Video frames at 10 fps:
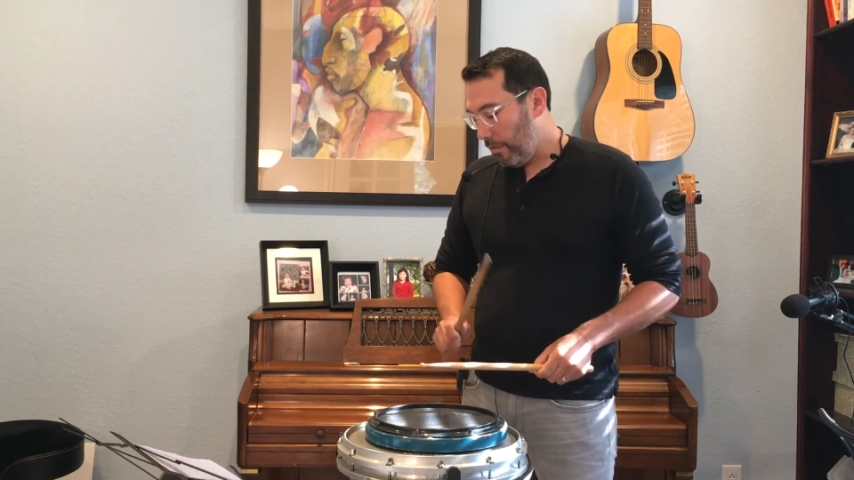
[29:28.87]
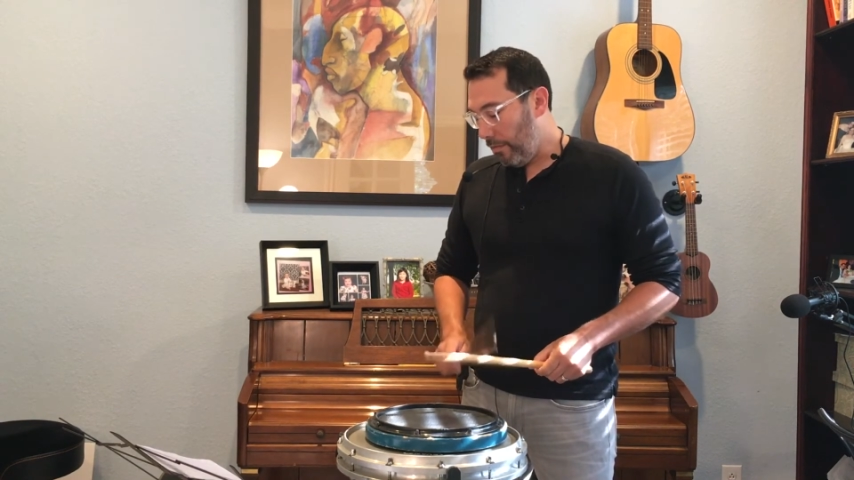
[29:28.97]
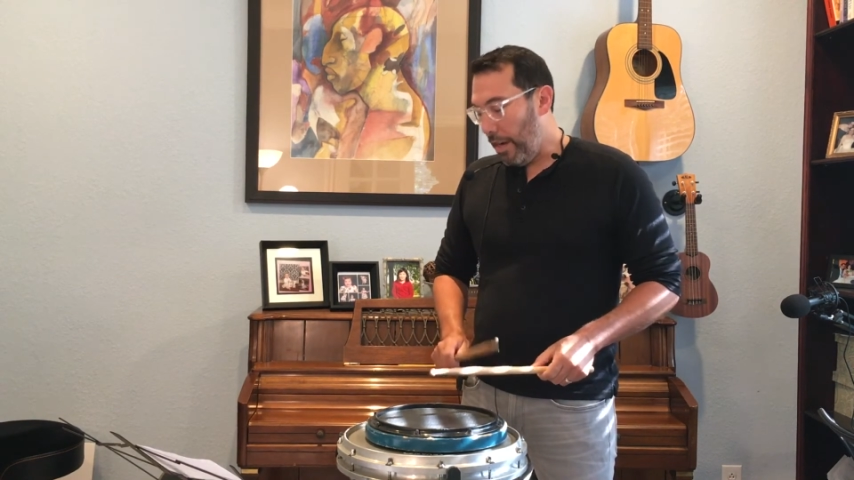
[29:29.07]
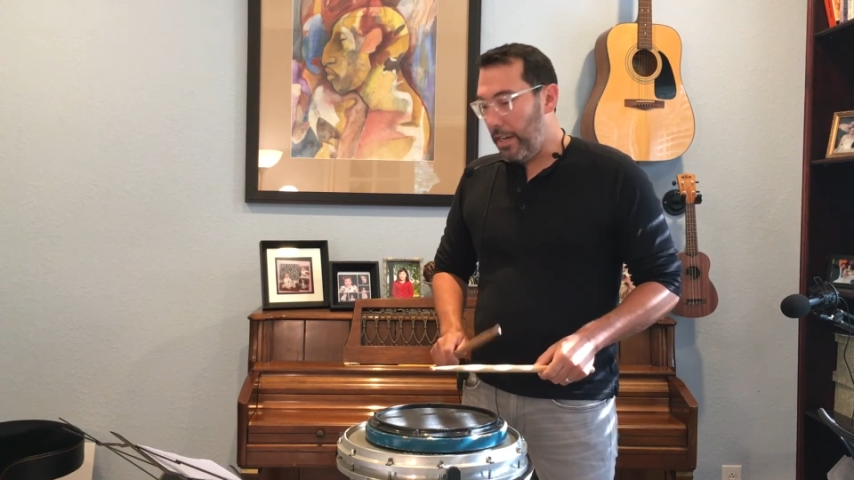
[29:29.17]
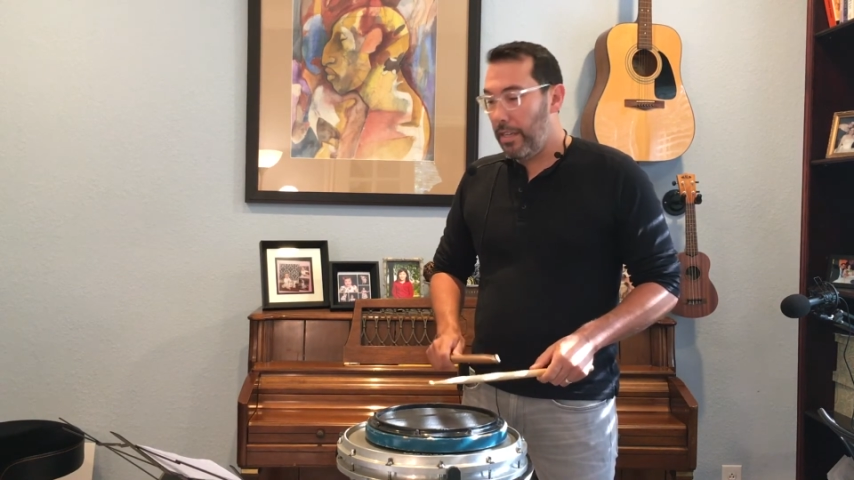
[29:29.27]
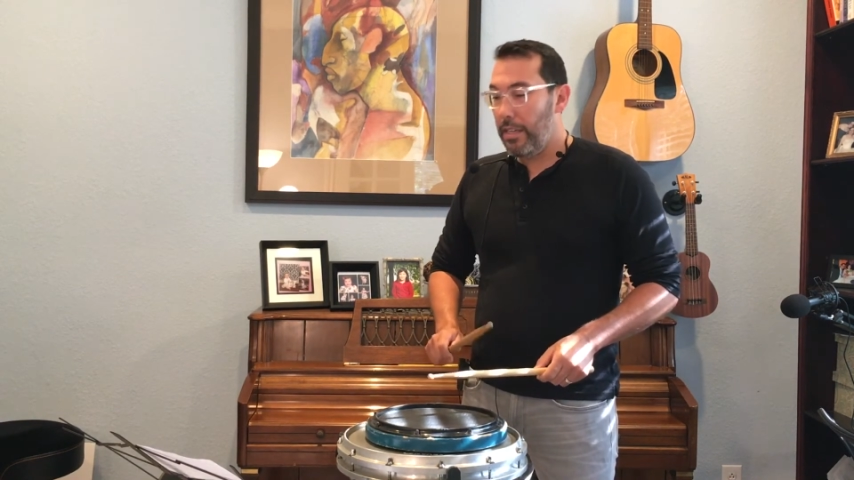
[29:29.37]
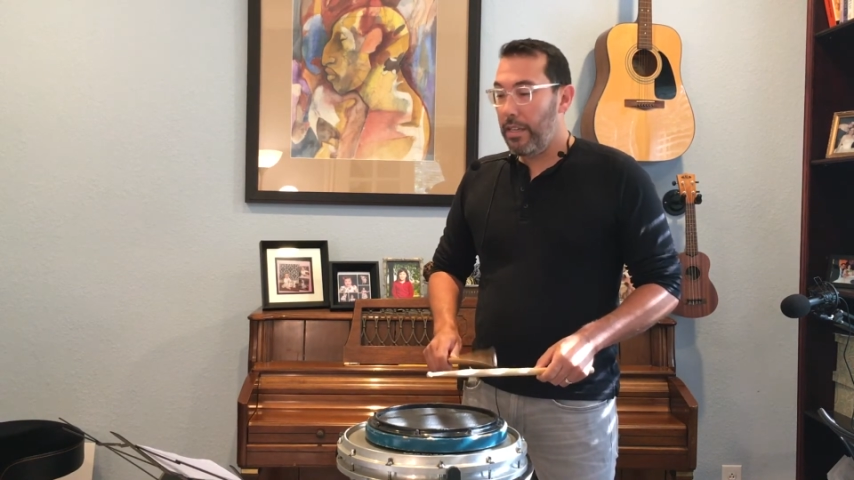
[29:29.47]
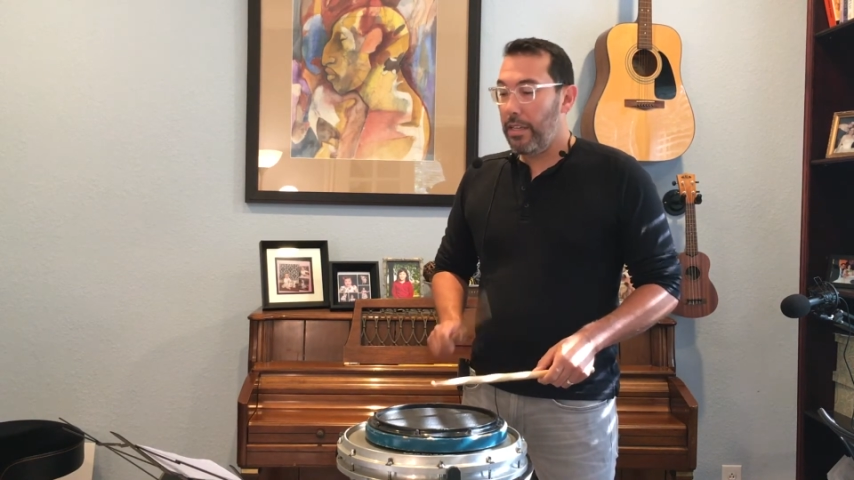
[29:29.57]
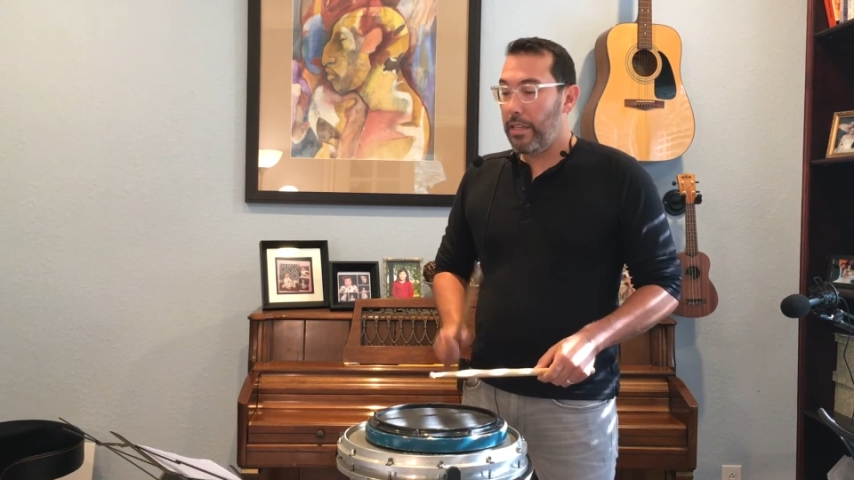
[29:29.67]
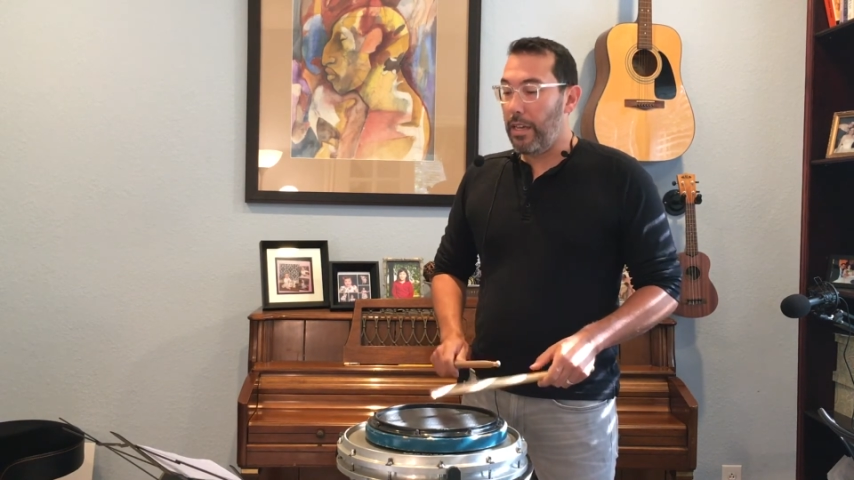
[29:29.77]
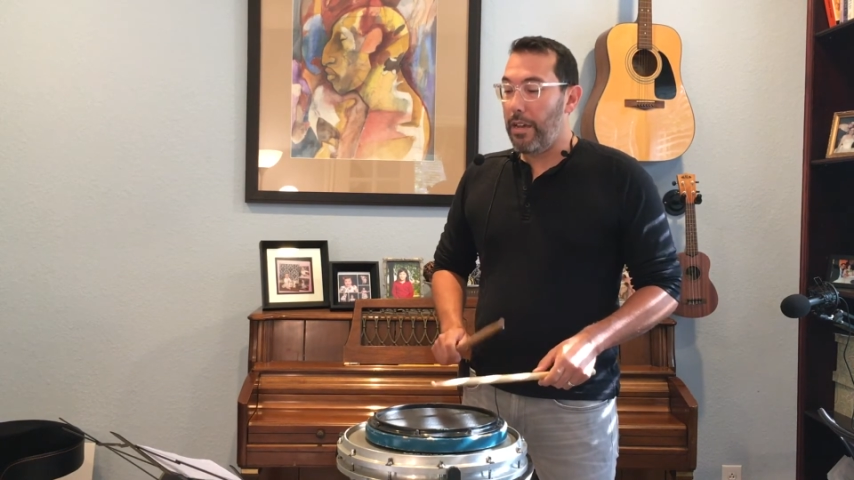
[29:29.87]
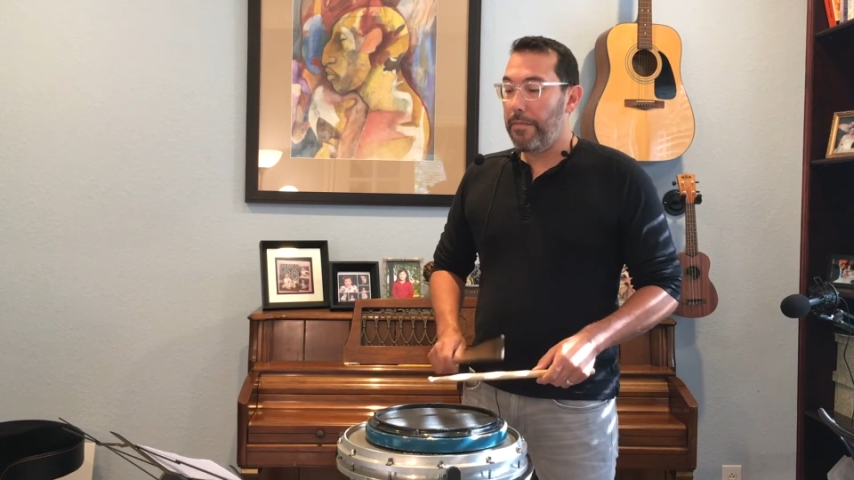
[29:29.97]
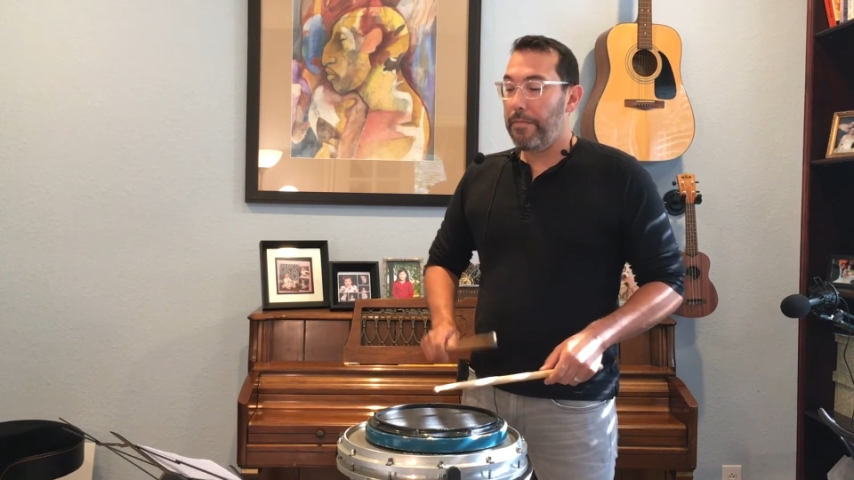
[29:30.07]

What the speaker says: ready, go.